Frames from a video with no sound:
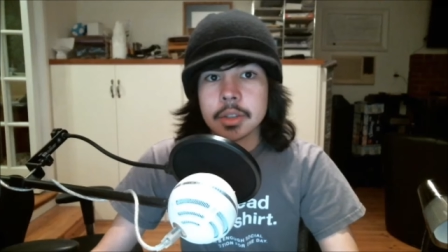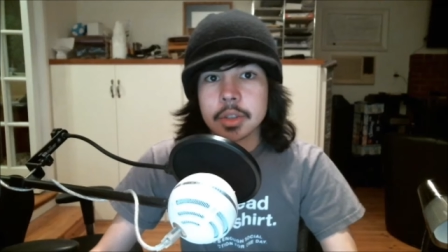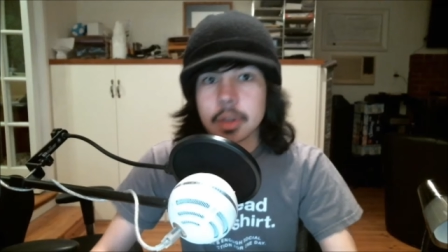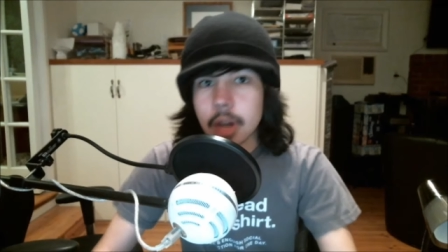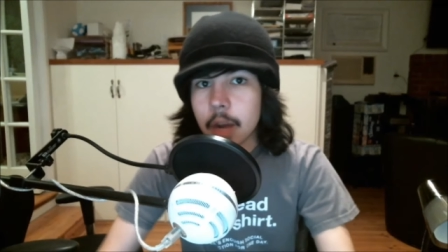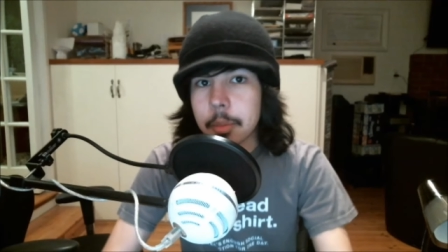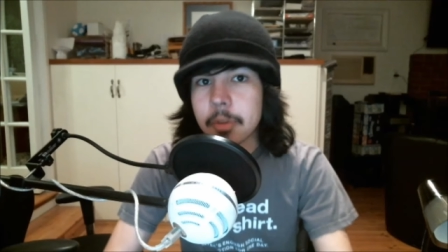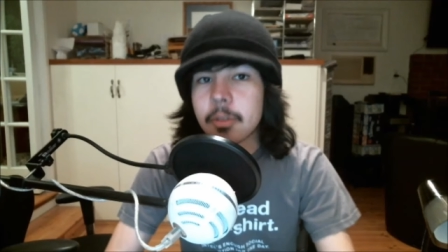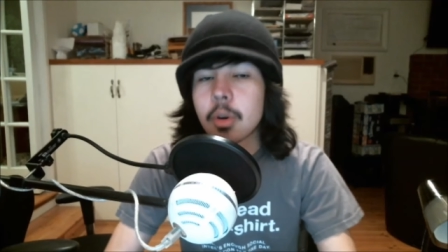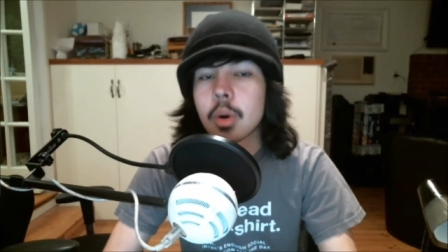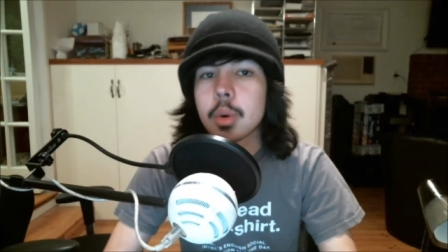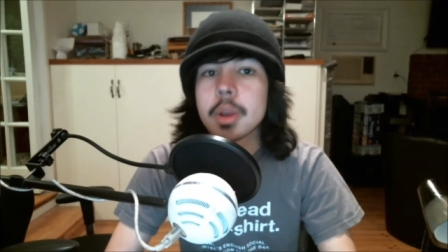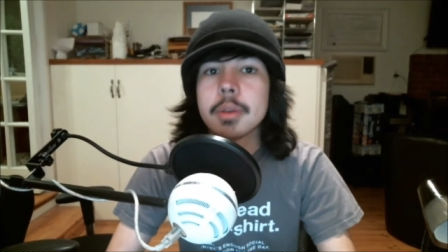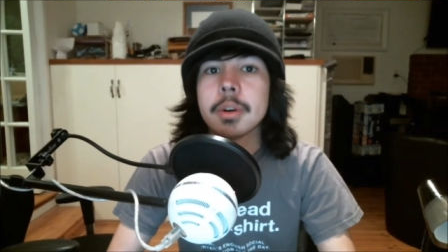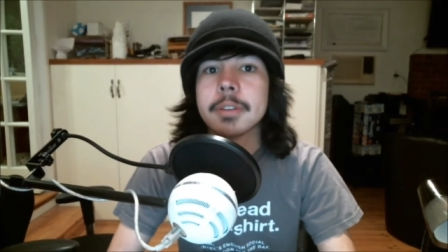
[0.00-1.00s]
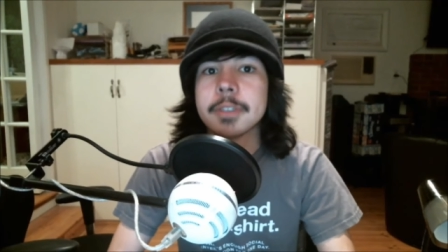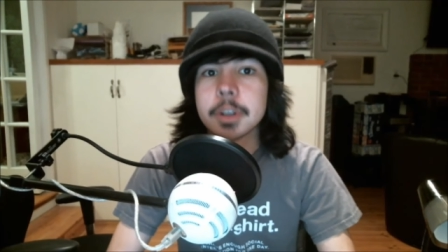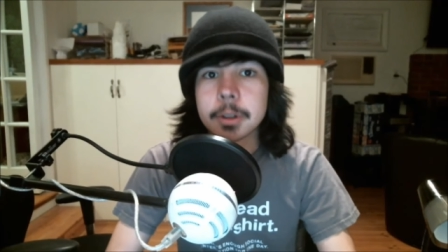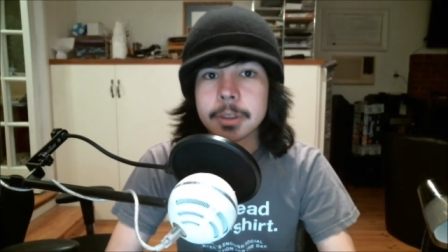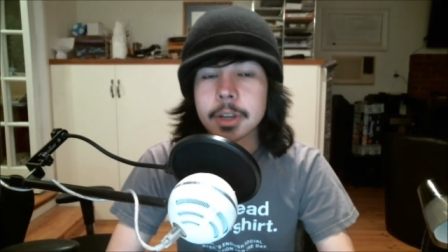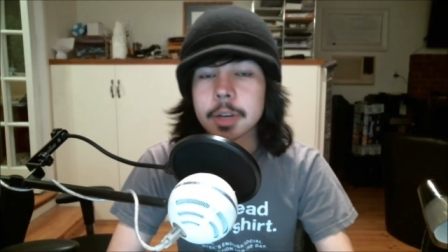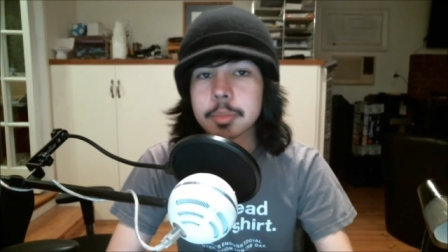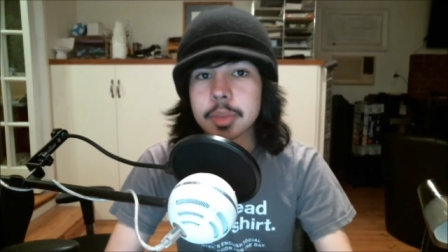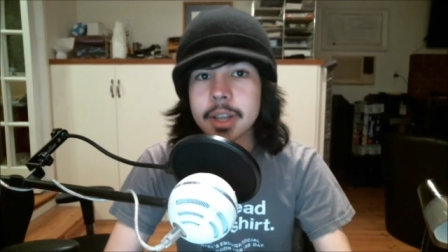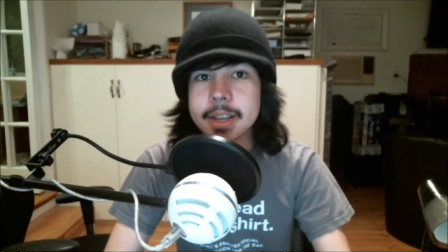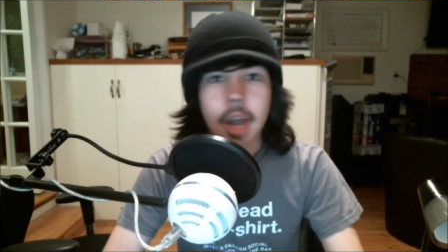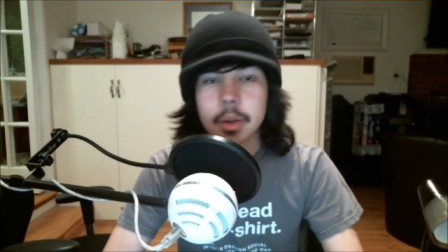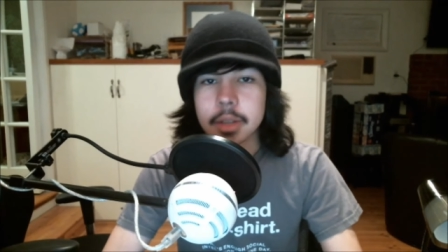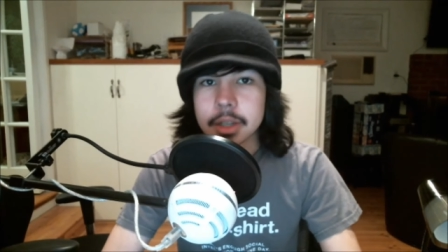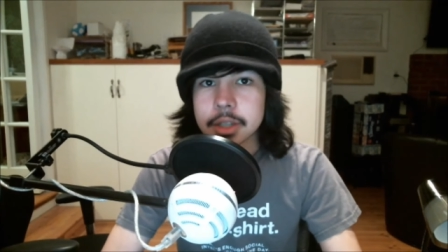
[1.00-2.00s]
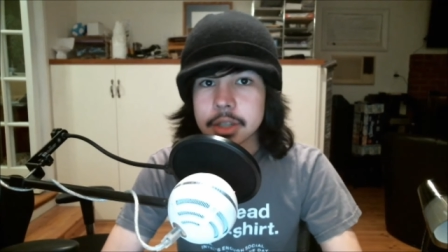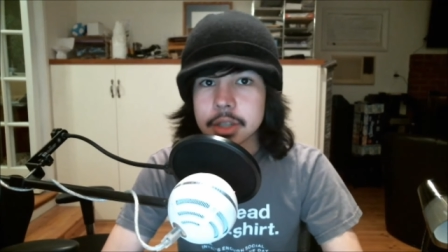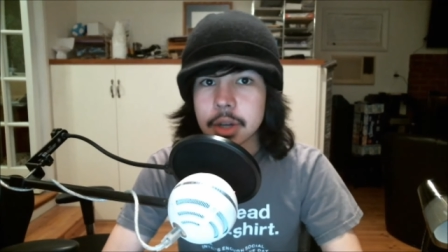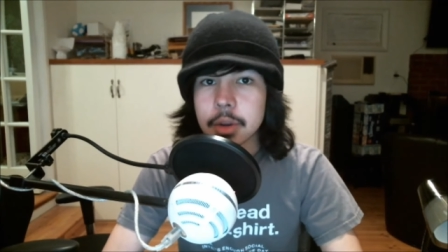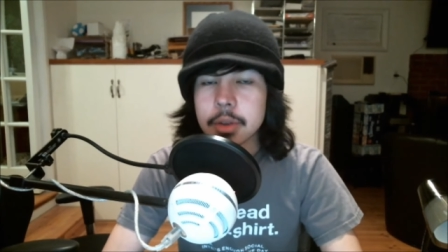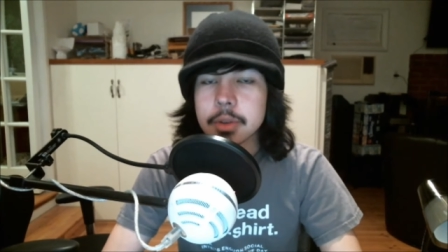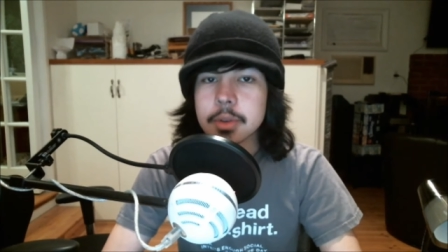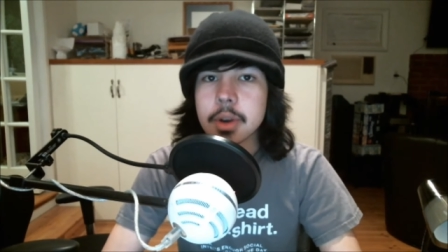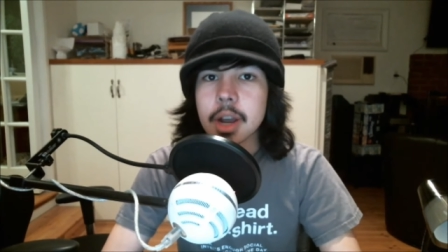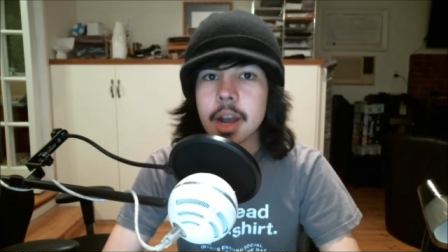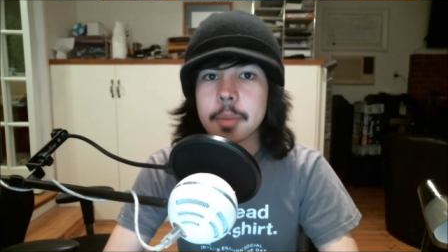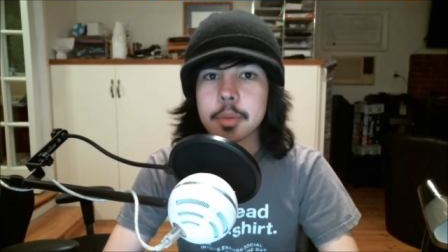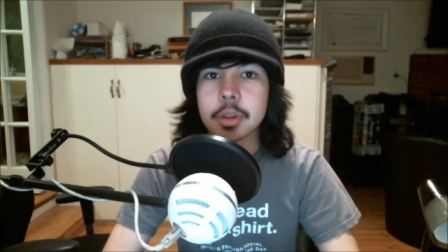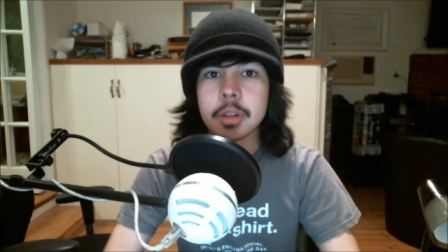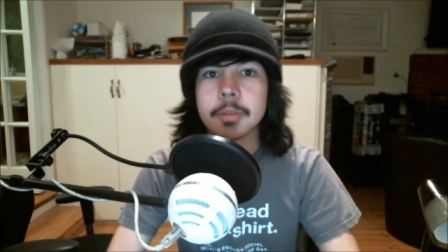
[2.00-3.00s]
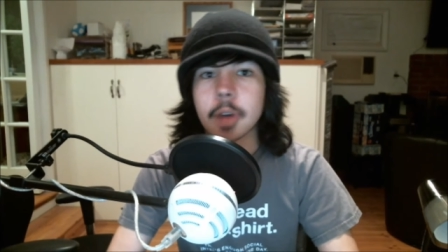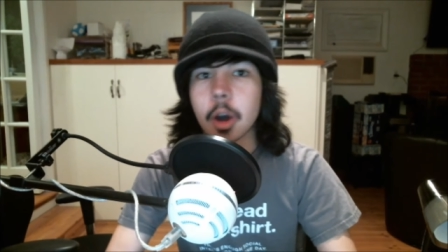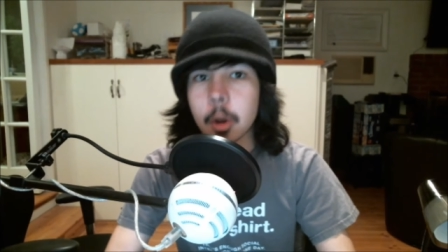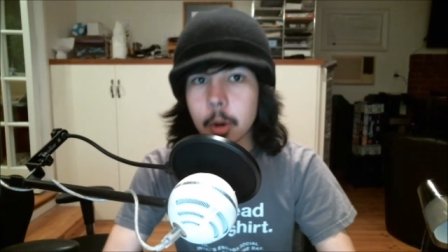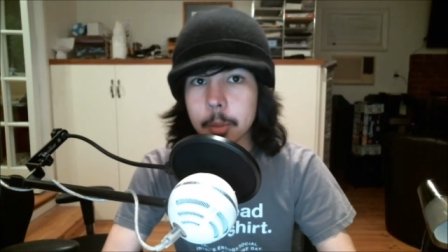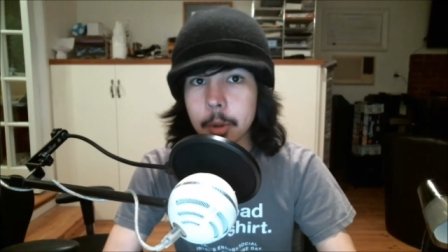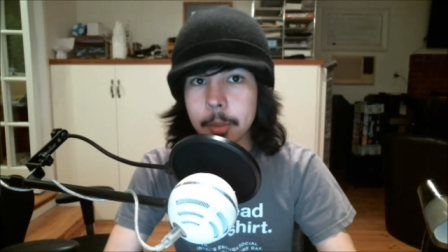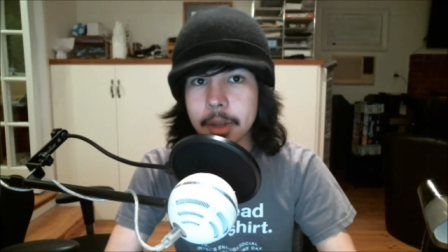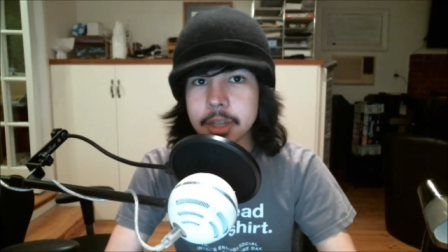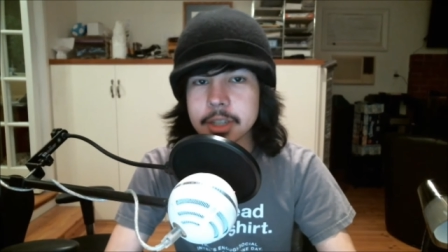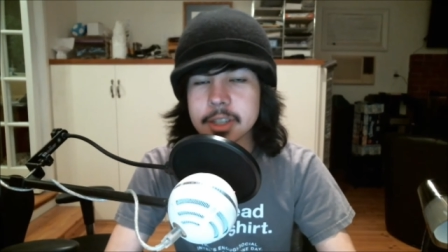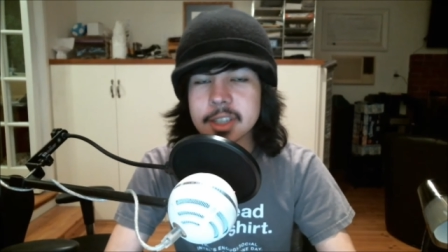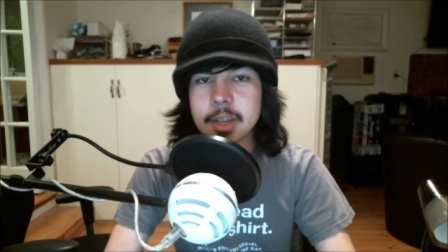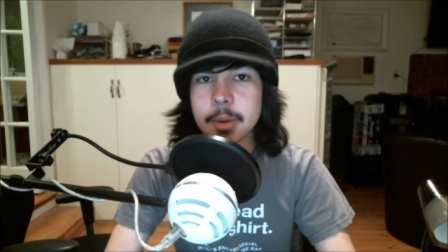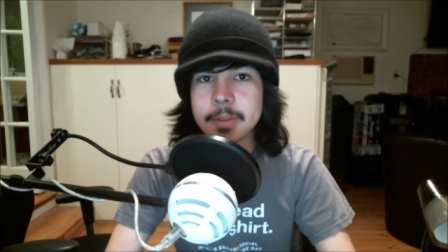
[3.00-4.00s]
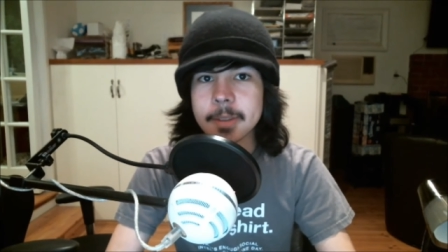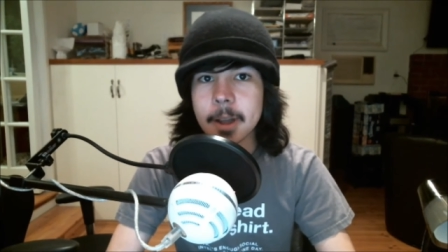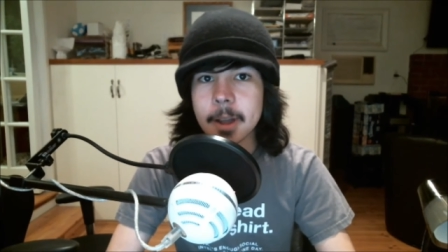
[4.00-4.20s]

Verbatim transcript: So now before we reveal third place, I'd like to show you a couple of honorable mentions that we've